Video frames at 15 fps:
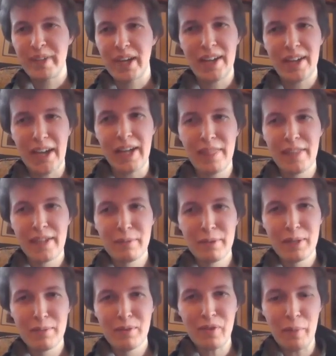Okay, I think I'm
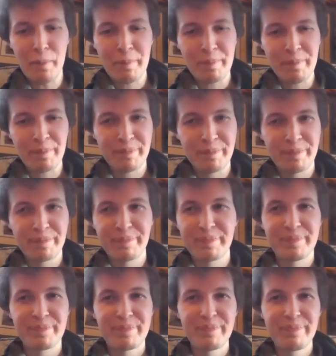going to move on.
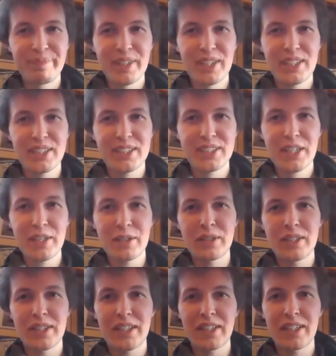So,
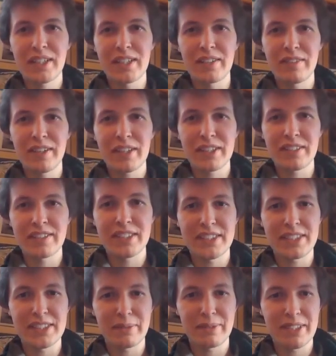in fact, I should have just
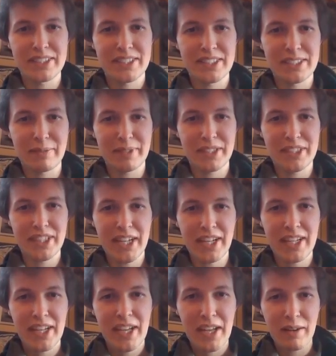seen someone else say something in the
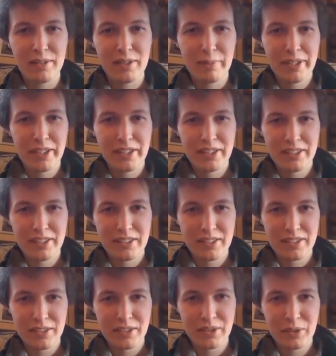chat. I'm trying to make
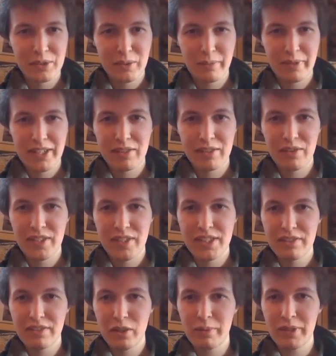sure I'm clear on these
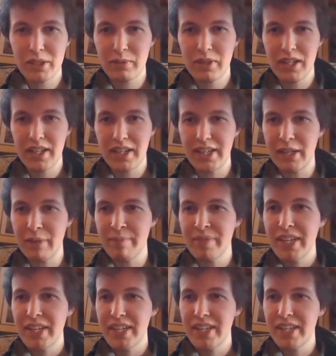three objects we're learning.
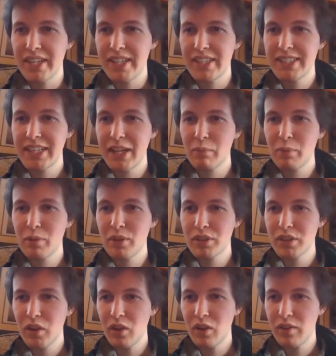Is the
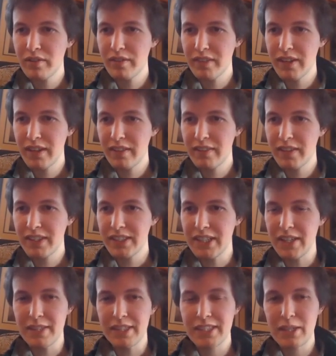output of L
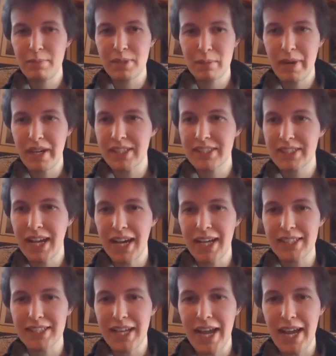theta in the same space
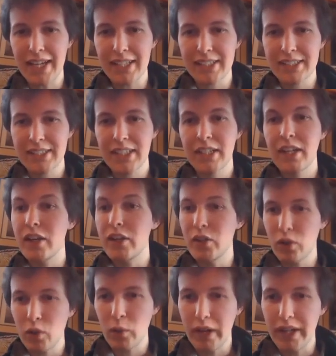as X?
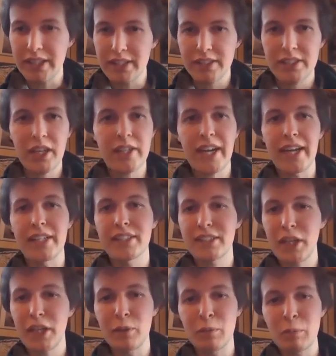Not quite. Okay,
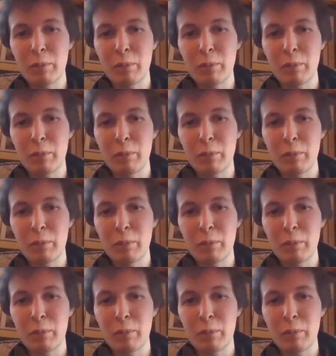so